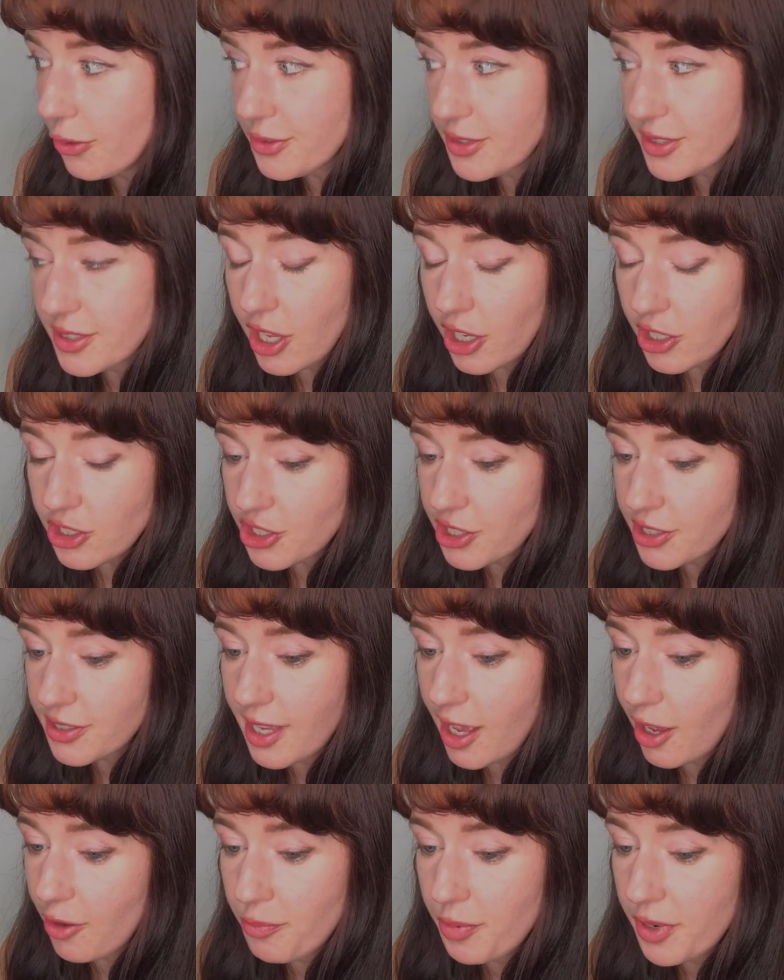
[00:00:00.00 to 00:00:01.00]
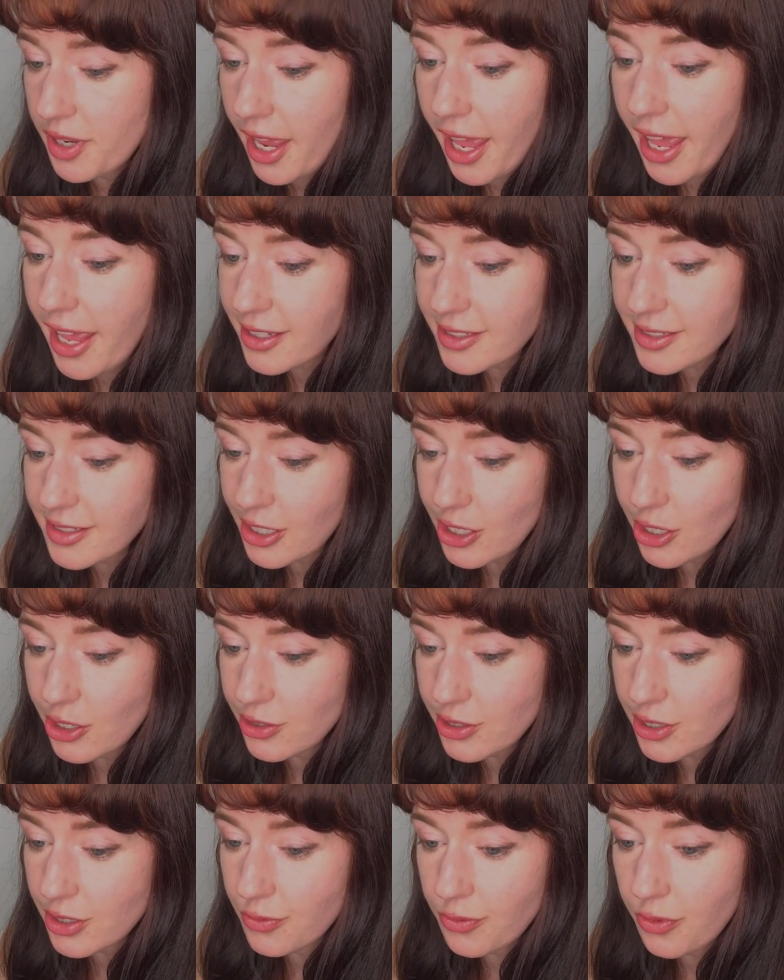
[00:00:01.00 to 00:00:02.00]
such as have been
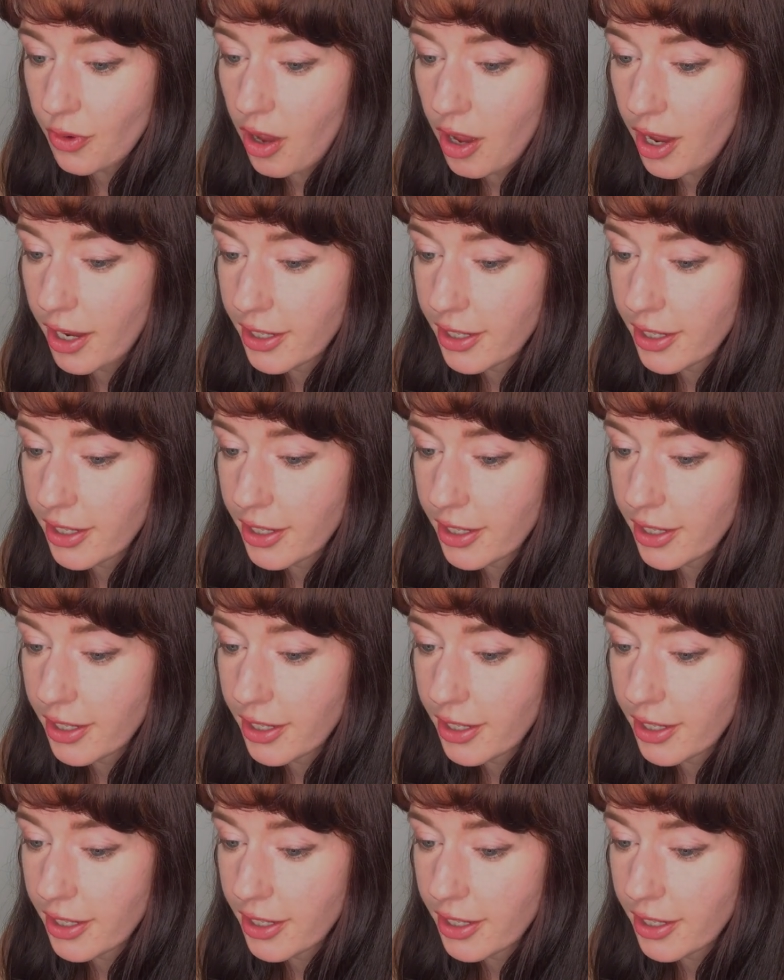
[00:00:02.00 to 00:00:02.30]
executed for high